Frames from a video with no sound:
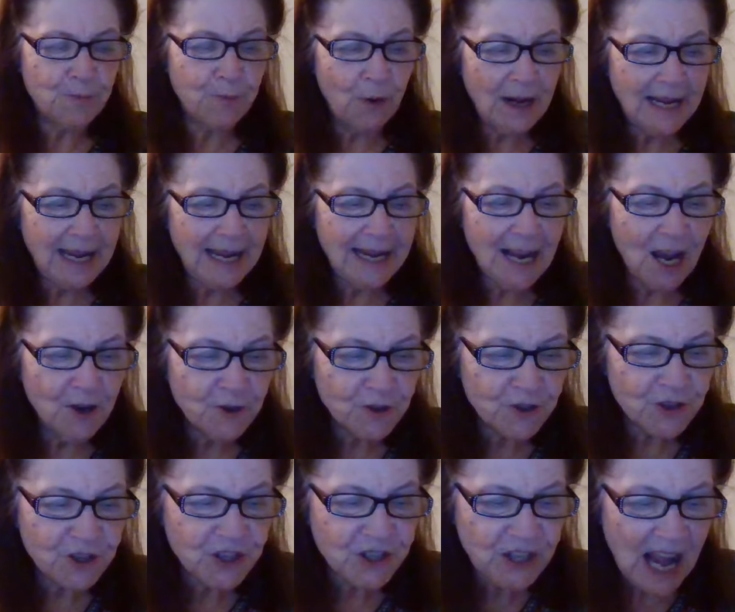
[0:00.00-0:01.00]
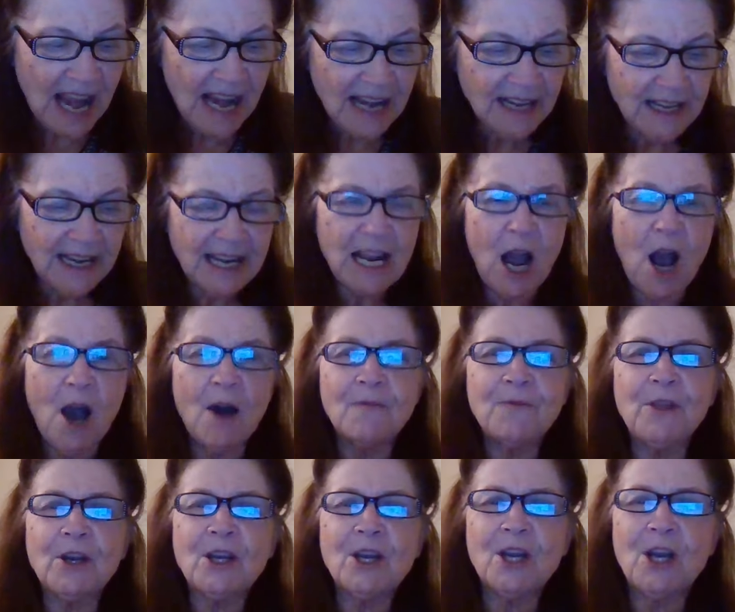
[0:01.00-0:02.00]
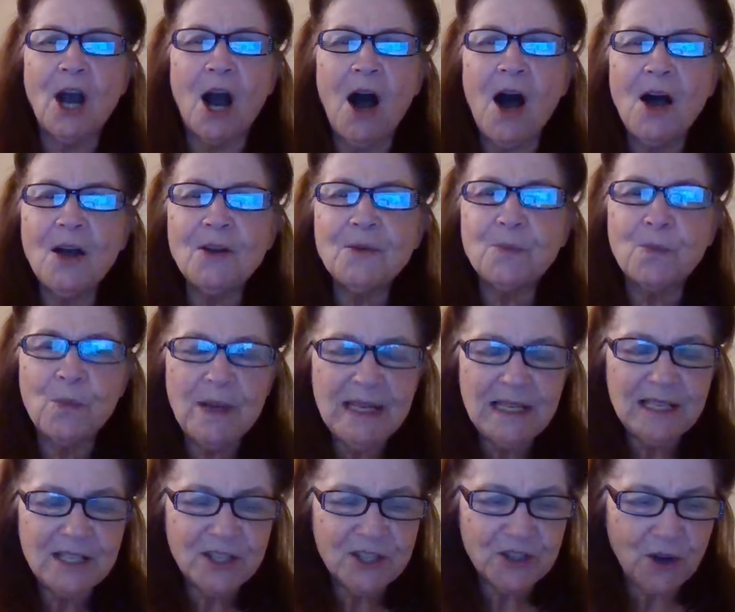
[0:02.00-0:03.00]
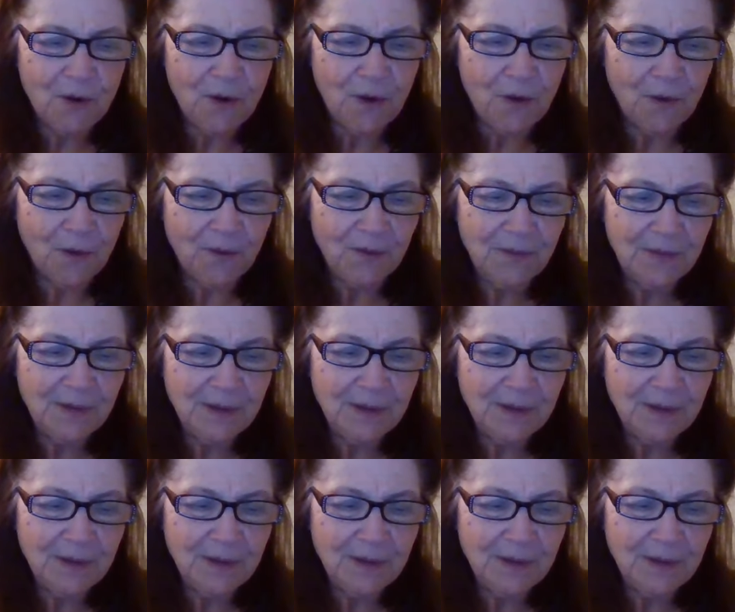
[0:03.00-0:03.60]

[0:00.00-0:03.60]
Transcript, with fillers: bringing understanding of the God we serve.